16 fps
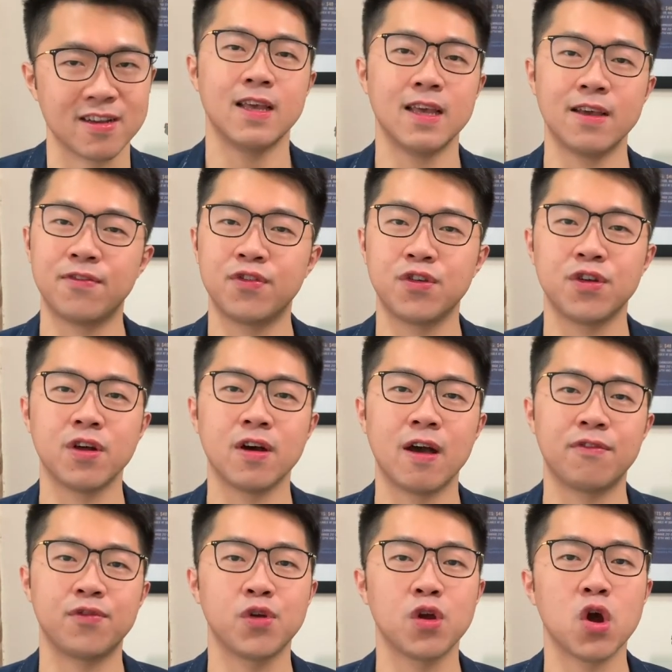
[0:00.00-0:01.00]
If you don't
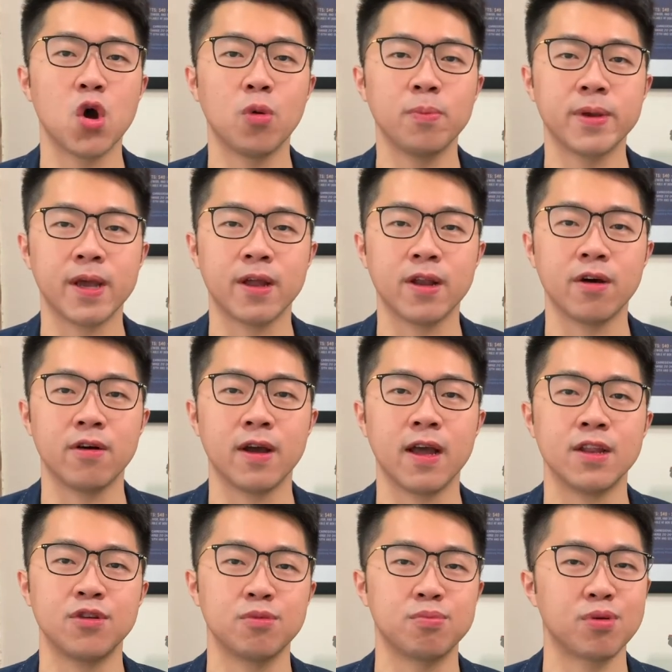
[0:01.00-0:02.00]
have your own piano
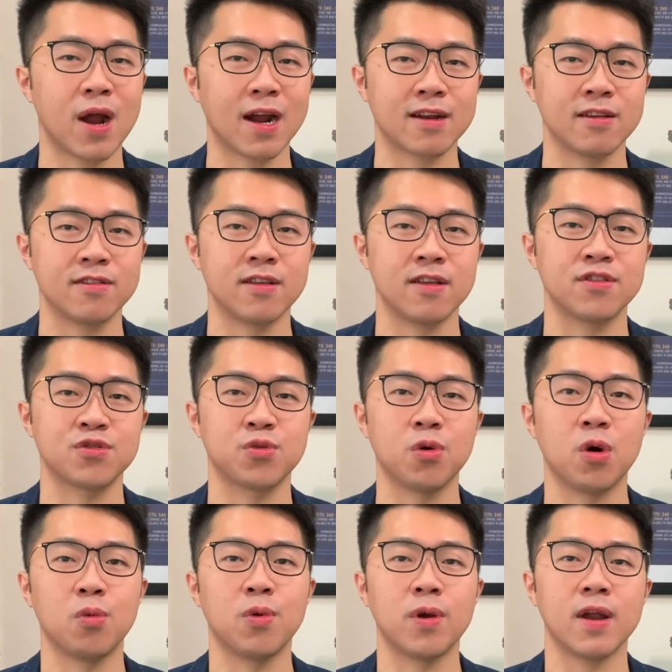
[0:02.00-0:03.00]
and you practice at
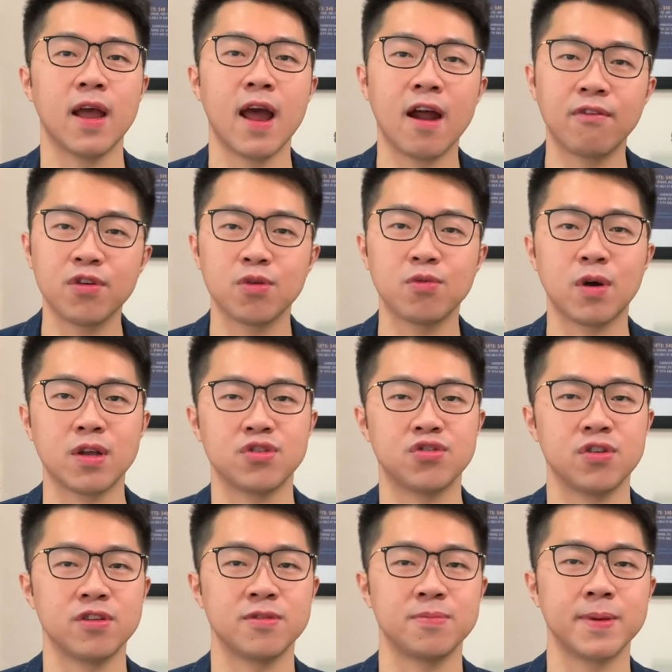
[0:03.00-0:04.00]
school where everyone
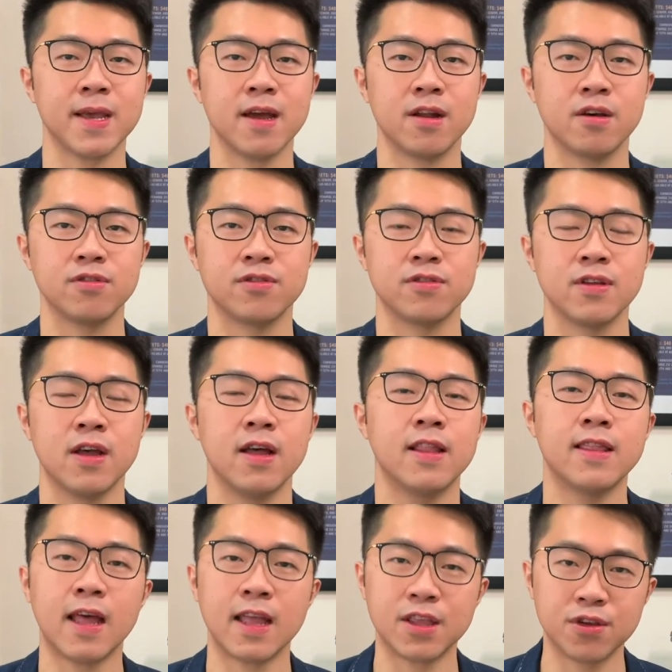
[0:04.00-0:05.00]
shares pianos,
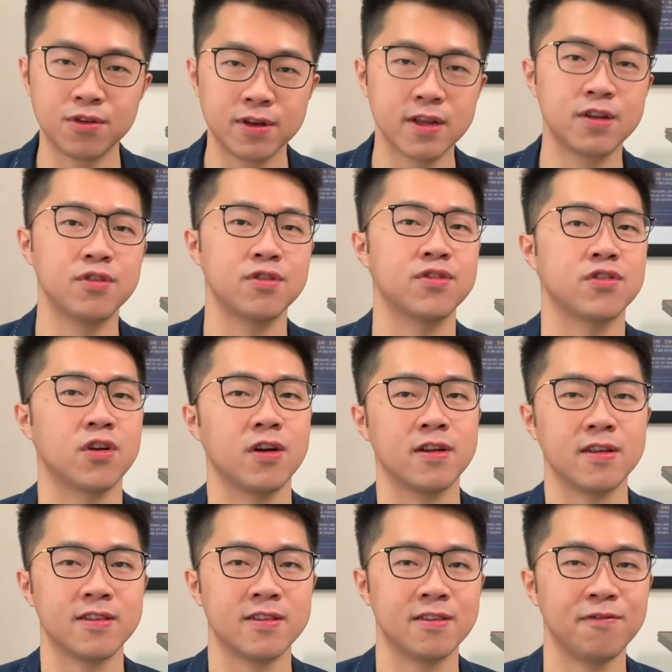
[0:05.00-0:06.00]
then you need to start
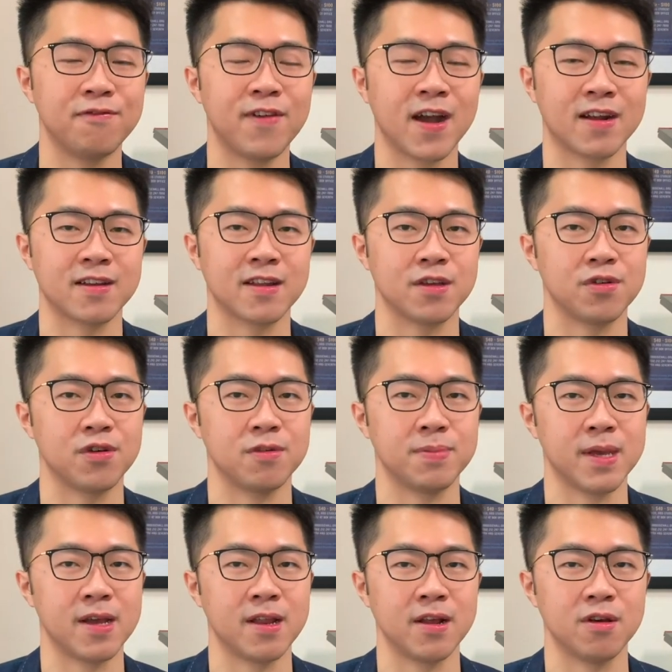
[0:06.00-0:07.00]
disinfecting your
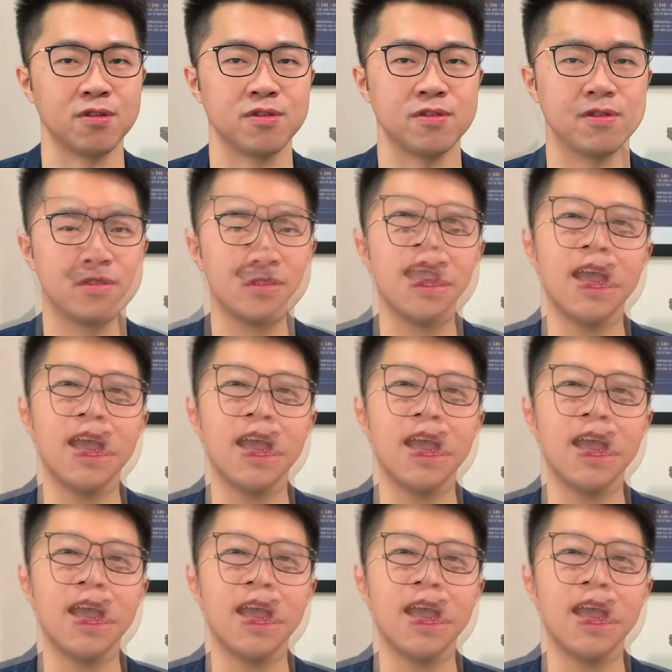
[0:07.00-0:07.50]
pianos.